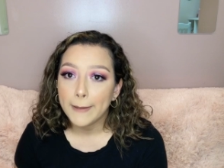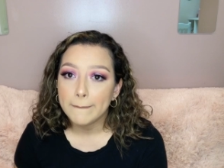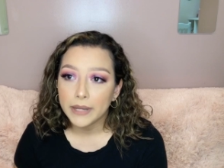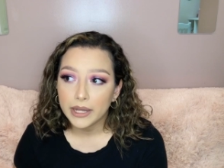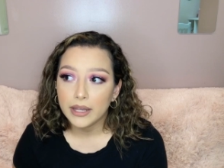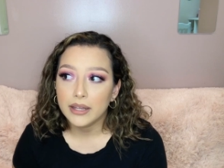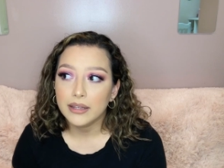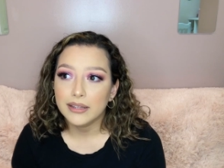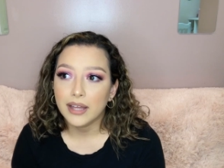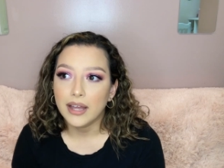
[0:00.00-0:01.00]
but
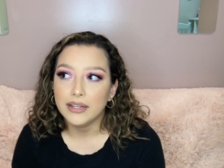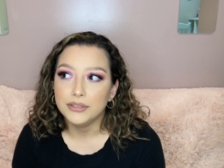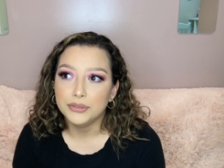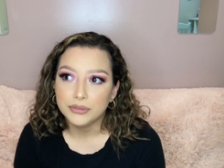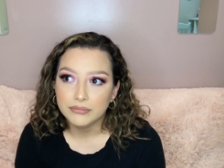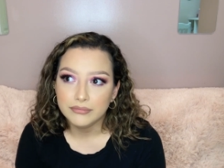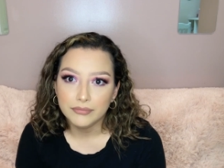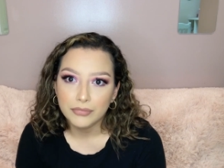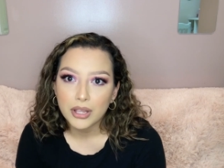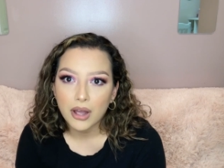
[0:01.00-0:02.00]
I,
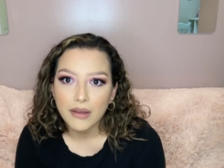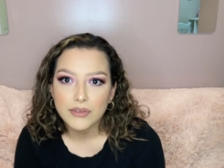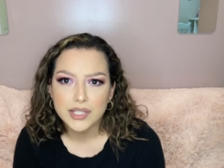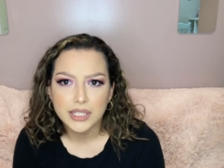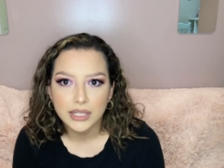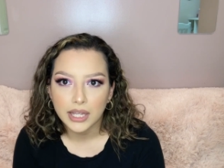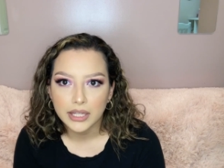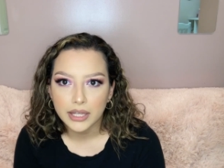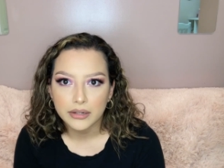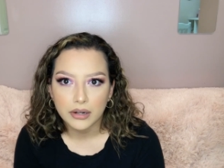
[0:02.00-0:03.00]
we obviously
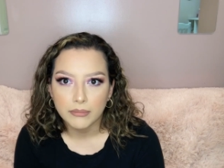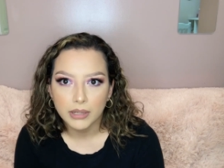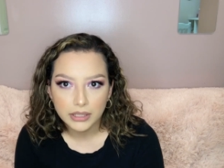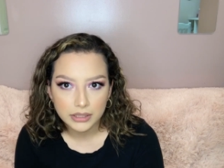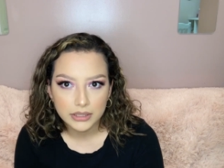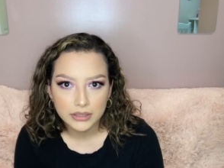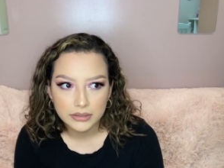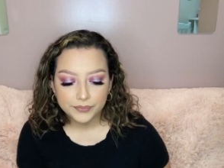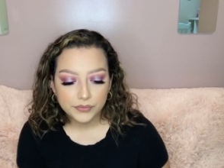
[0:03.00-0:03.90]
like getting our money.